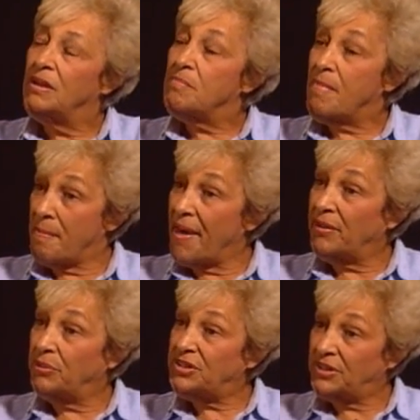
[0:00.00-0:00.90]
My
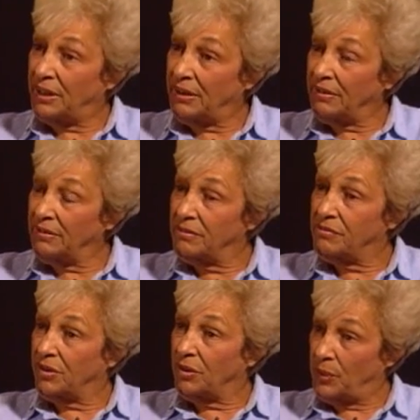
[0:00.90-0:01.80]
mother was there
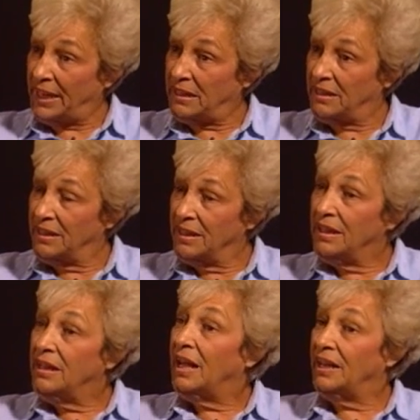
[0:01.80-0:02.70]
for a week
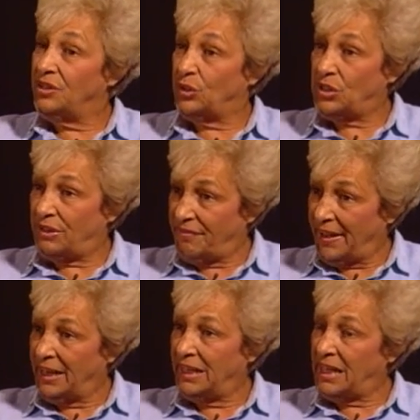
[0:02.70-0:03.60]
until she
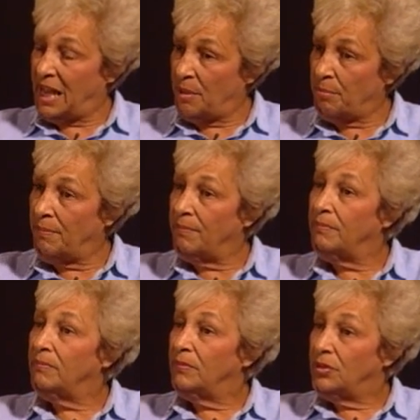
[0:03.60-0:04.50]
finally came
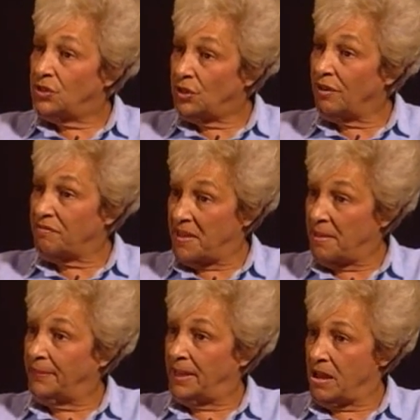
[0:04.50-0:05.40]
to her
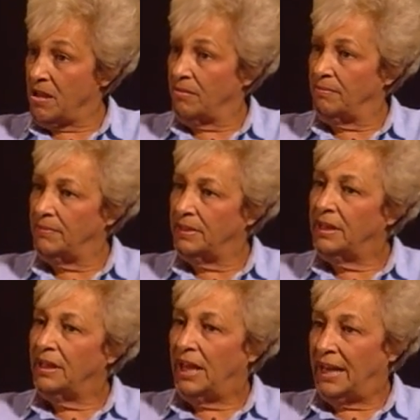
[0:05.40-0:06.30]
family home,
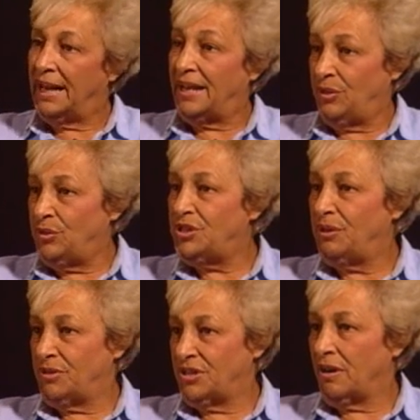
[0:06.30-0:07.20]
and I knew she
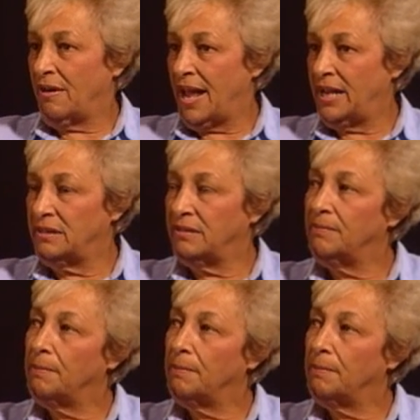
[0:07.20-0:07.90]
was all right.